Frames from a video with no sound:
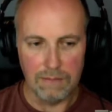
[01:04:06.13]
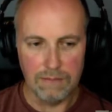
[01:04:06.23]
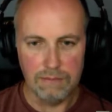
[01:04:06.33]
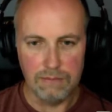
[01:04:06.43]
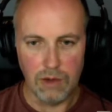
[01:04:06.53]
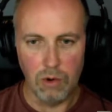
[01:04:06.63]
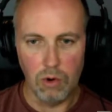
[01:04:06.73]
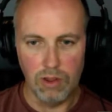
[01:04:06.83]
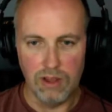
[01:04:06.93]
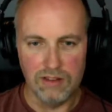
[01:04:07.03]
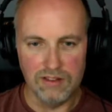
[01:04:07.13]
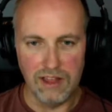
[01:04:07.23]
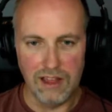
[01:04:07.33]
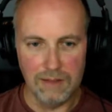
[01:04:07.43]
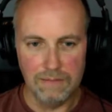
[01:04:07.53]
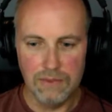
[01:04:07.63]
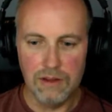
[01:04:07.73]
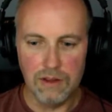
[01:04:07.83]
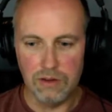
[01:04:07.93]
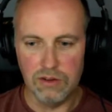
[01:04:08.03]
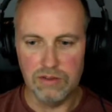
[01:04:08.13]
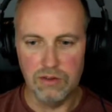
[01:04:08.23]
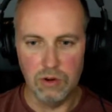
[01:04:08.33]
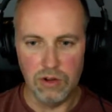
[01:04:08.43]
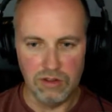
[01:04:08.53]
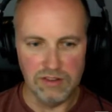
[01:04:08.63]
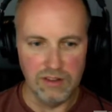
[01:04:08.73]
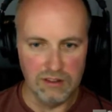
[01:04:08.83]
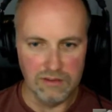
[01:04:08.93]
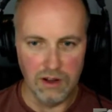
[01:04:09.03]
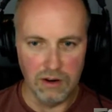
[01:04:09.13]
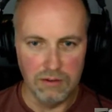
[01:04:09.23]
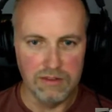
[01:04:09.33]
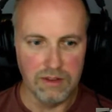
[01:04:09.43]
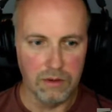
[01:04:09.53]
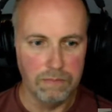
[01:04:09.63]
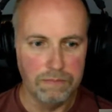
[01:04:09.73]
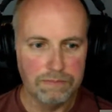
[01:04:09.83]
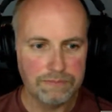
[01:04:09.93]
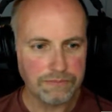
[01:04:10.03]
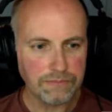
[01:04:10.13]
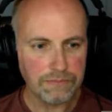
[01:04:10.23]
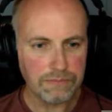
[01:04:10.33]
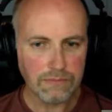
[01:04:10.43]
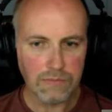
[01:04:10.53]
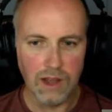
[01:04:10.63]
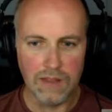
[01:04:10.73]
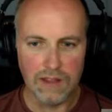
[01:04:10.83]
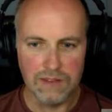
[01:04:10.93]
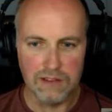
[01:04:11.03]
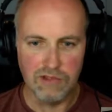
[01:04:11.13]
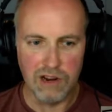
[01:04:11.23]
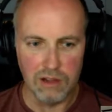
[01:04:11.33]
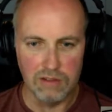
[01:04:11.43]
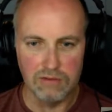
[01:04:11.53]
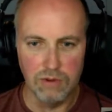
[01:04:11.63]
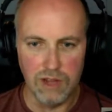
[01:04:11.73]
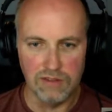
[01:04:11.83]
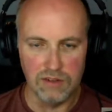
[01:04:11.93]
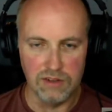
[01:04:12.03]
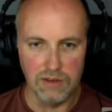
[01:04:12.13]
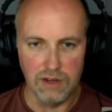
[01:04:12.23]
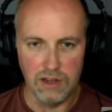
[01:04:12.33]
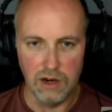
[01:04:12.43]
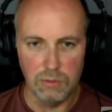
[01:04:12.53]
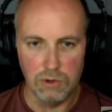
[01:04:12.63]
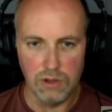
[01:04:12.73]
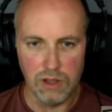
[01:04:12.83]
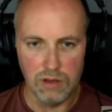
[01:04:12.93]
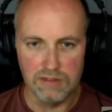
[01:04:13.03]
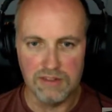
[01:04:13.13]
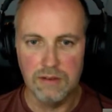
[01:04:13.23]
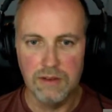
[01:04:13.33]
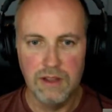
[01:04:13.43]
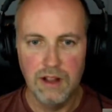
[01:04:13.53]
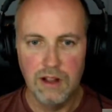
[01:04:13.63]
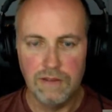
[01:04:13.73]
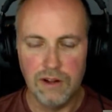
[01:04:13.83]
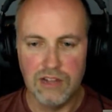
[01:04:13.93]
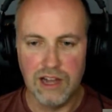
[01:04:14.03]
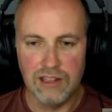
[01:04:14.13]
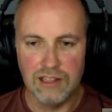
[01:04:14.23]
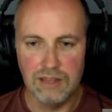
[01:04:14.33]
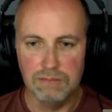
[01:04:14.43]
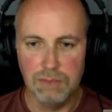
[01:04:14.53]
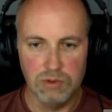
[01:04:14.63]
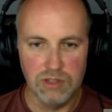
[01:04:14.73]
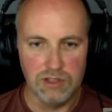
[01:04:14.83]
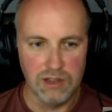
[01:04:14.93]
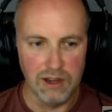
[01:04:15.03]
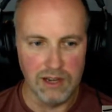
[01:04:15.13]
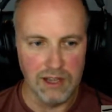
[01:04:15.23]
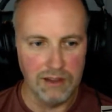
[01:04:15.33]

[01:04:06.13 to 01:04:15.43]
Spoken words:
or you can say just not used in this file. So that's really useful and gives you sort of an include what you use functionality built into the IDE.